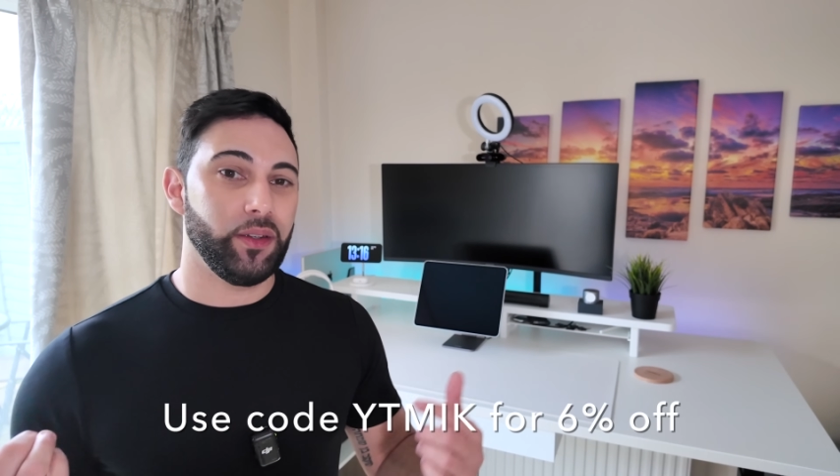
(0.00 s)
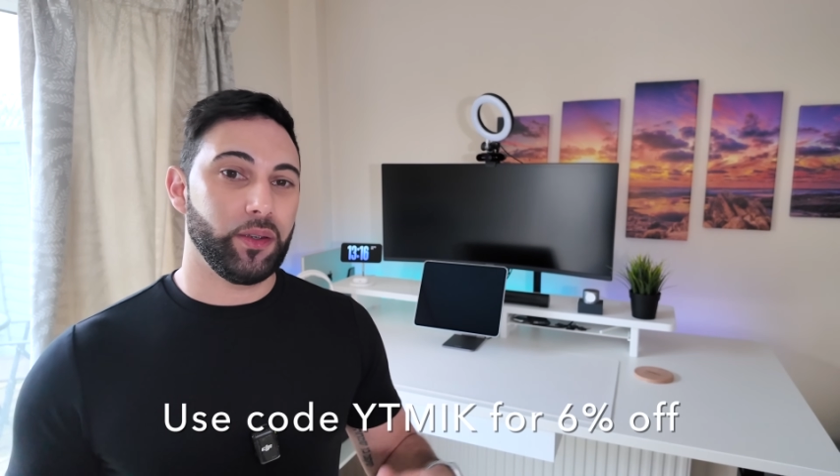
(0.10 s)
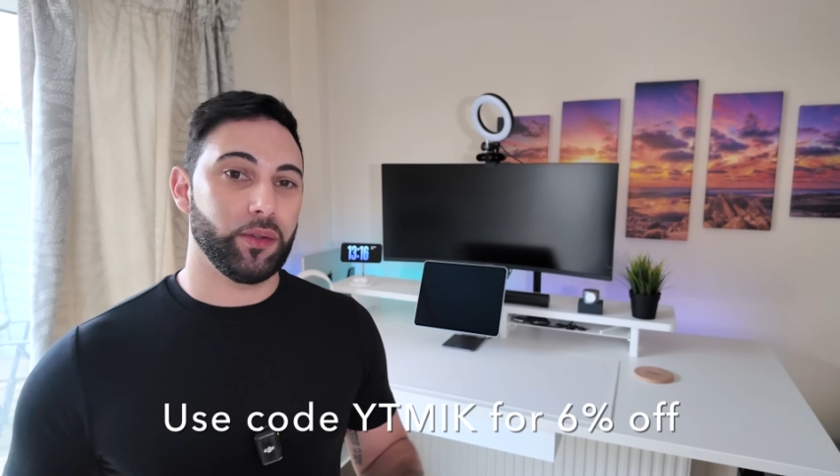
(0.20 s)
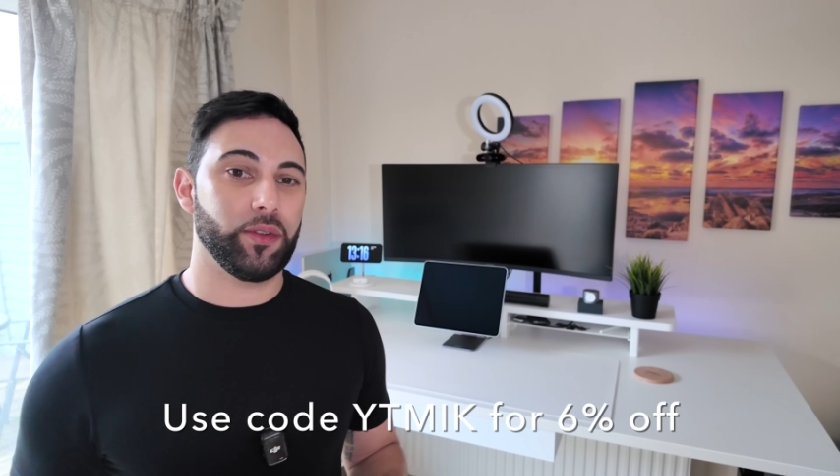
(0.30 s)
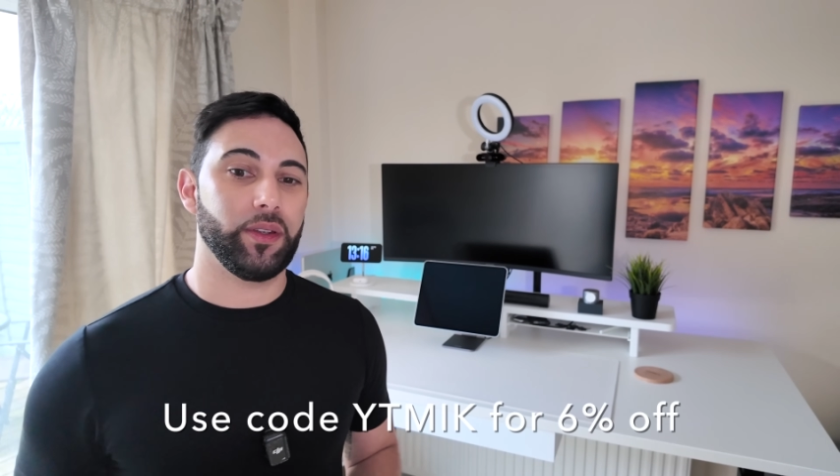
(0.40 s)

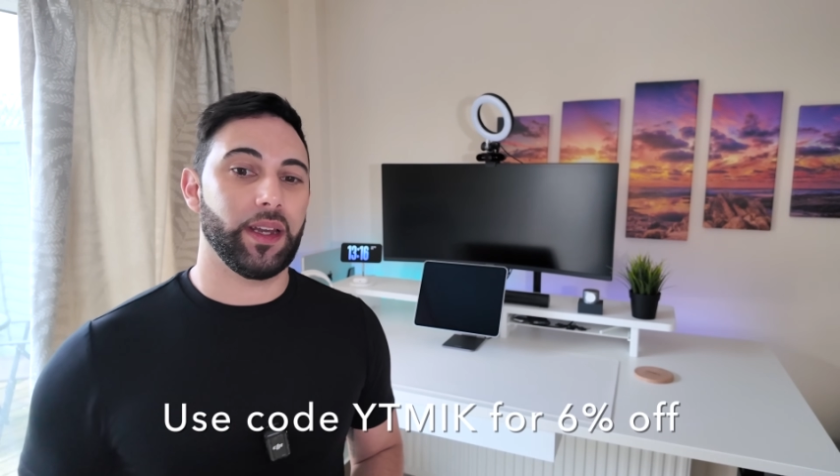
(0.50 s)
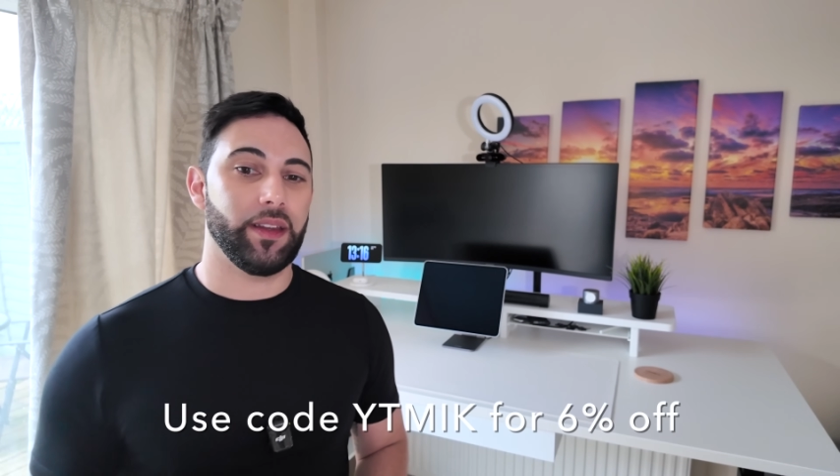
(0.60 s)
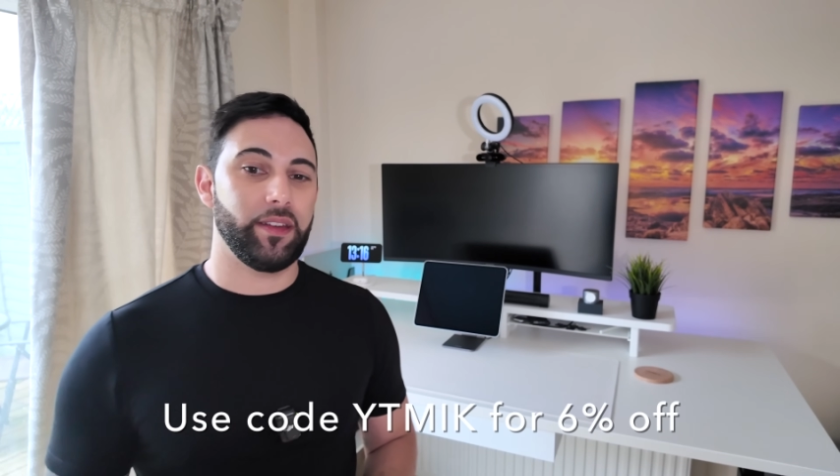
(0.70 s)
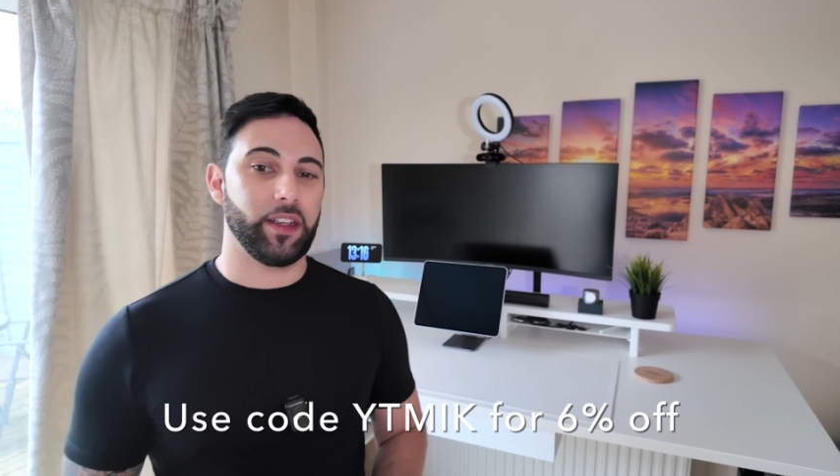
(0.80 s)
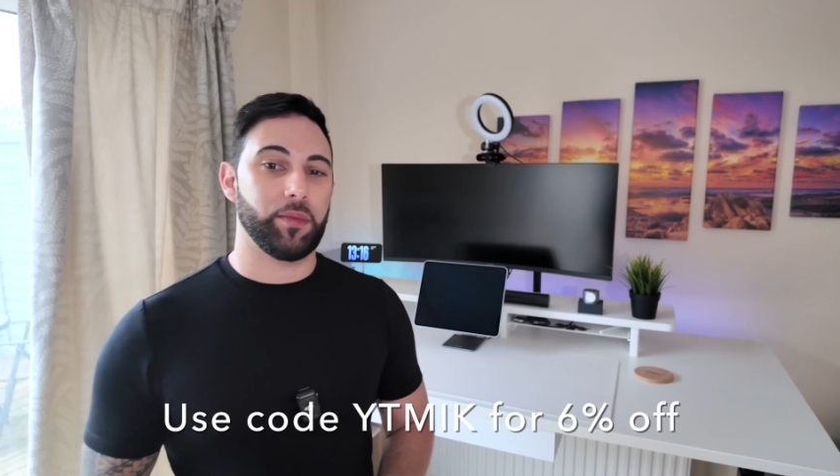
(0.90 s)
you can also get
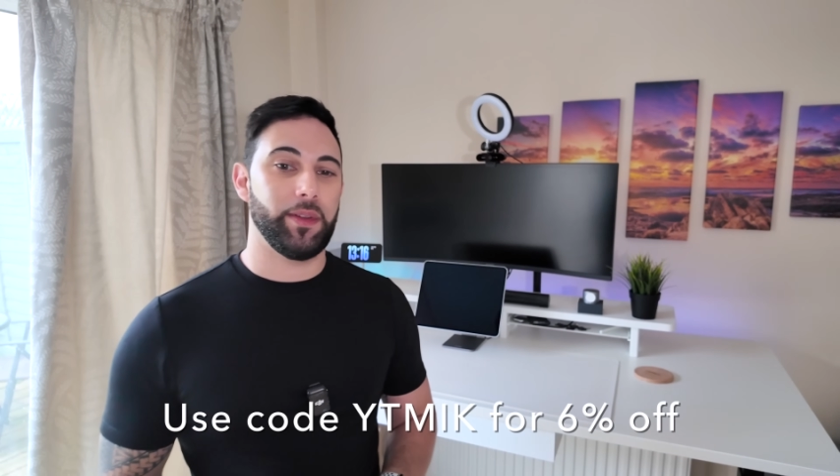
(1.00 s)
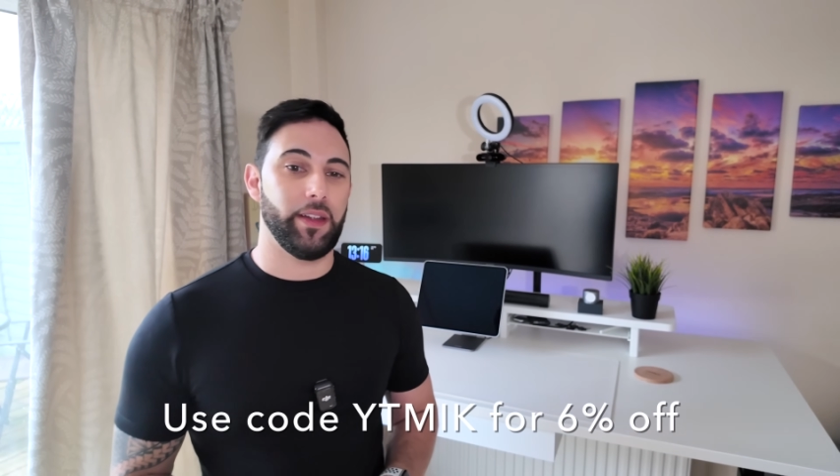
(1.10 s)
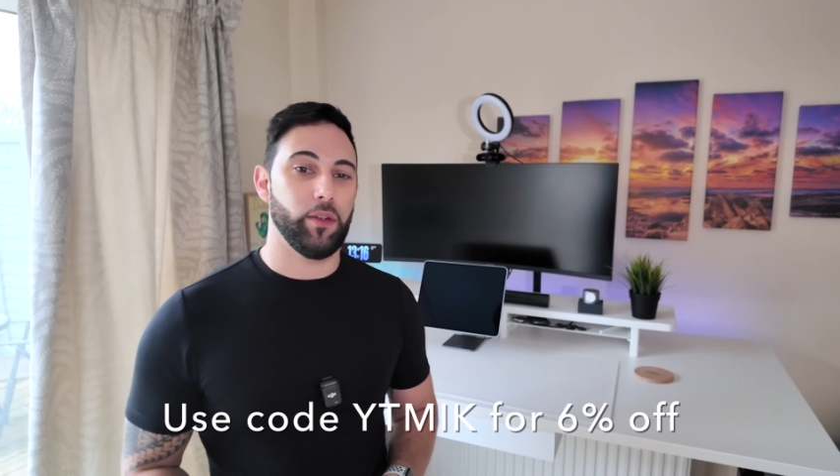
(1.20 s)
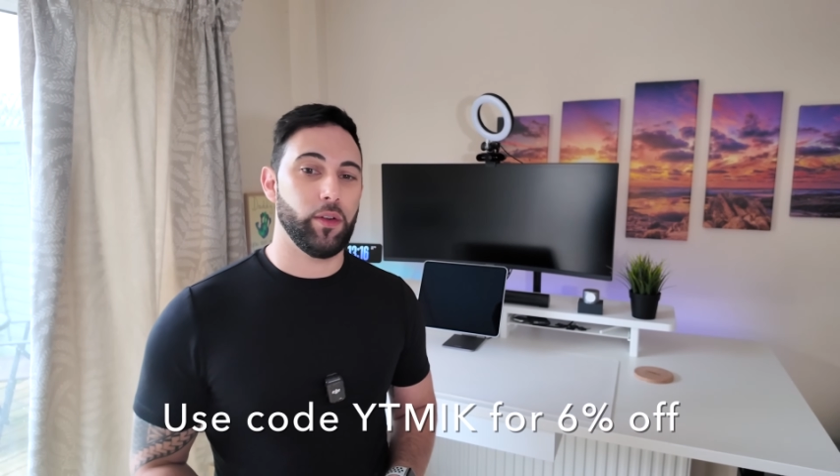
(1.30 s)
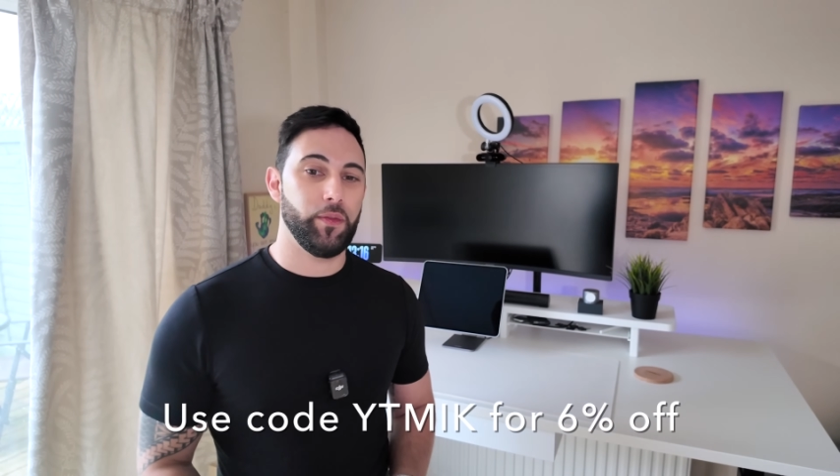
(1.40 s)
the
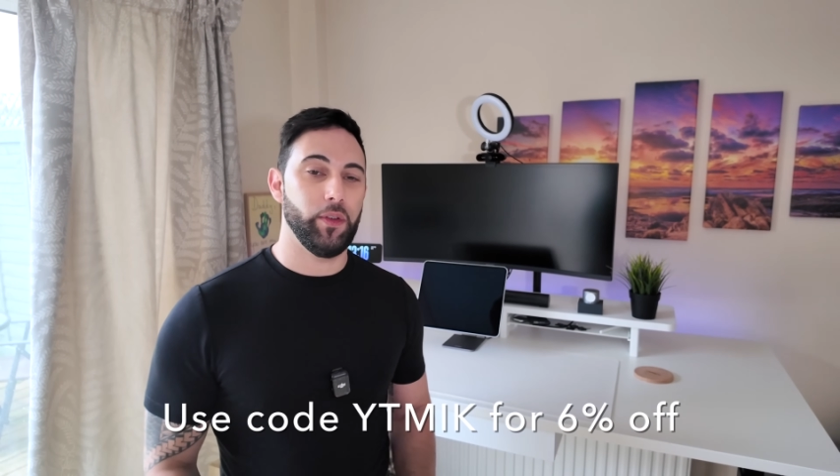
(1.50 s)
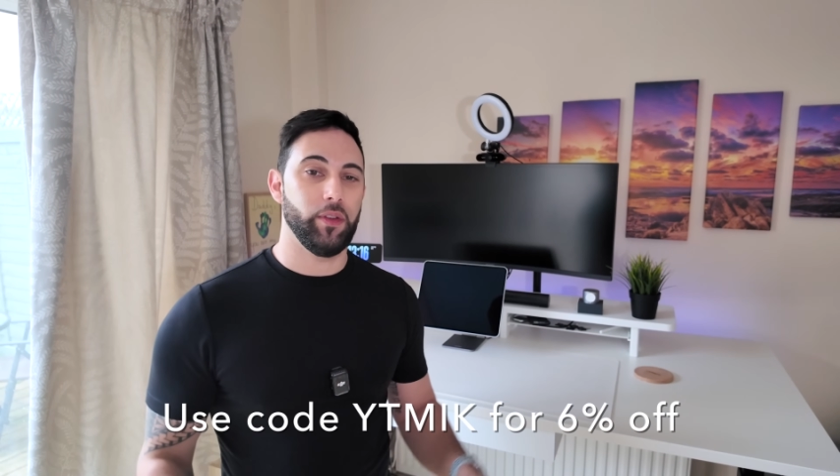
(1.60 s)
6% off